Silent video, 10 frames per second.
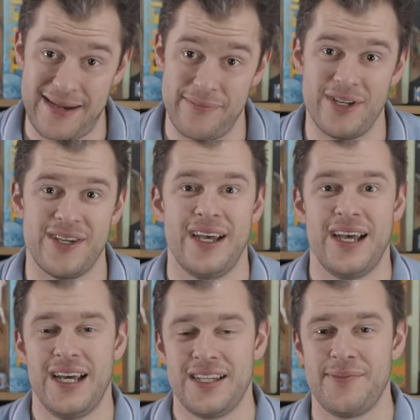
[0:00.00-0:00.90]
But
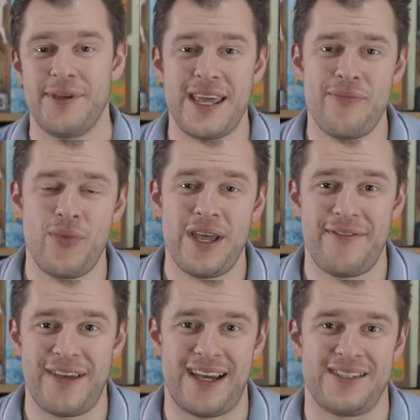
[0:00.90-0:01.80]
to begin with,
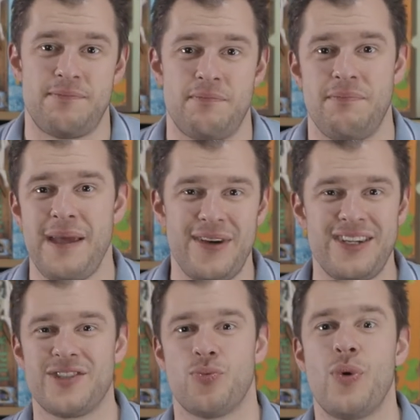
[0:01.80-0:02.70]
I, maybe I
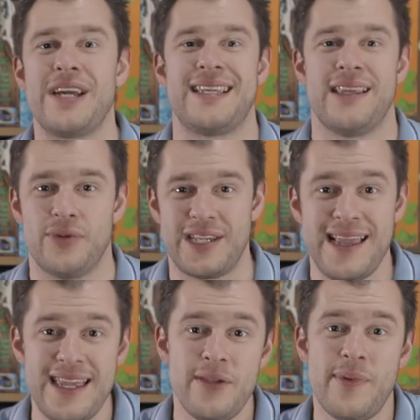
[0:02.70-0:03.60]
just wish that there was a
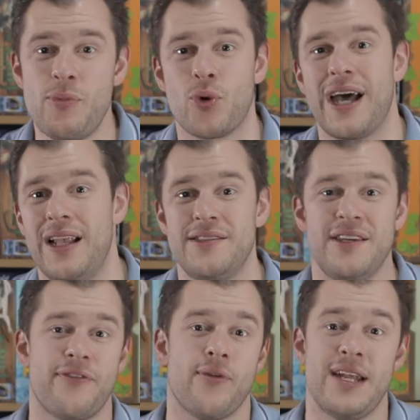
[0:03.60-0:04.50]
little bit more colour
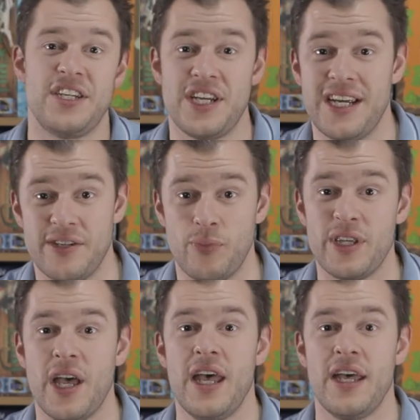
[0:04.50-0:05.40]
differentiation with
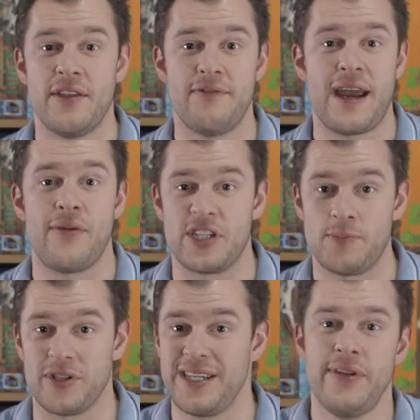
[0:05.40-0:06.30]
the various
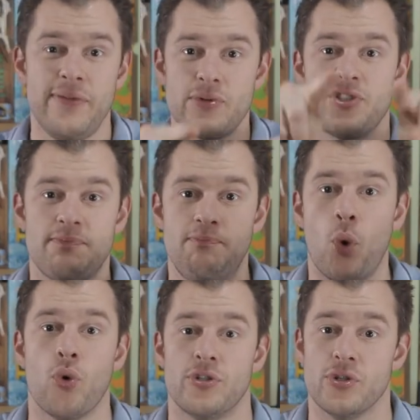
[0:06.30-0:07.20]
spots, even if it was just
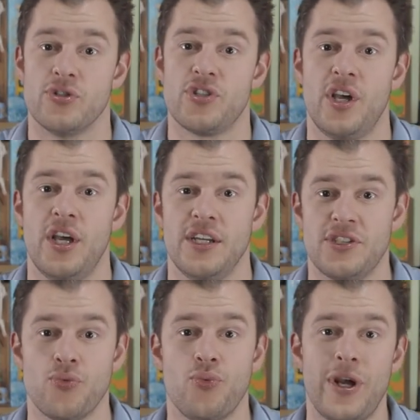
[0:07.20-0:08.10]
borders, to
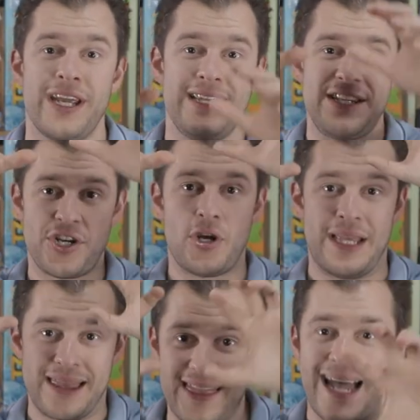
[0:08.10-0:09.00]
really show
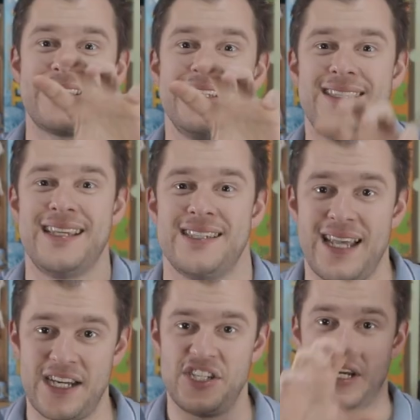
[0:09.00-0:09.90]
that that is this
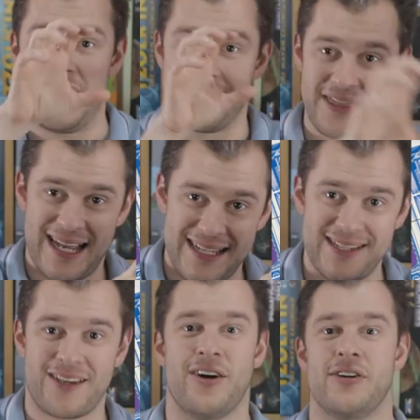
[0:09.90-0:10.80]
section, that is a
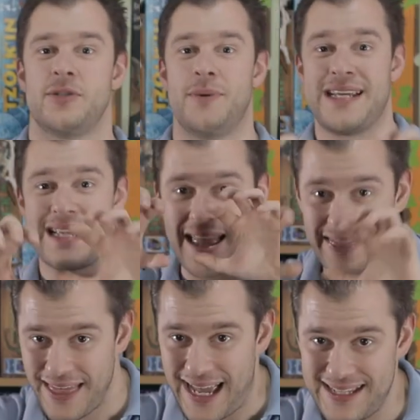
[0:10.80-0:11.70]
card space,
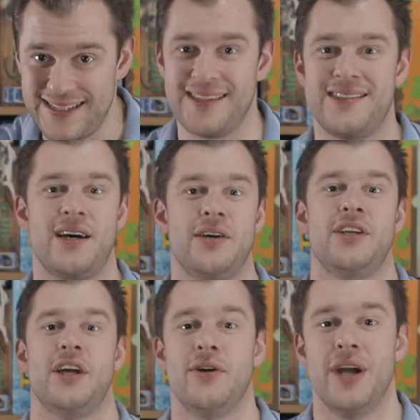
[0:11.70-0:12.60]
that is the top, you
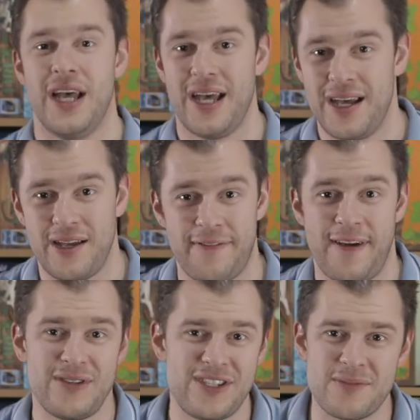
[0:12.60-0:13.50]
know. I found
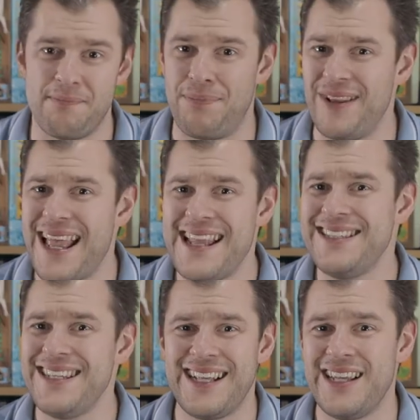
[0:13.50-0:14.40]
it just
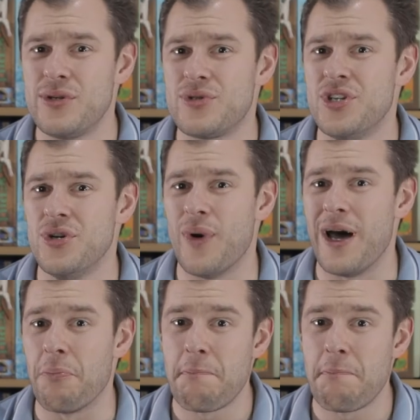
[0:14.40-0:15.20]
blended a little too well.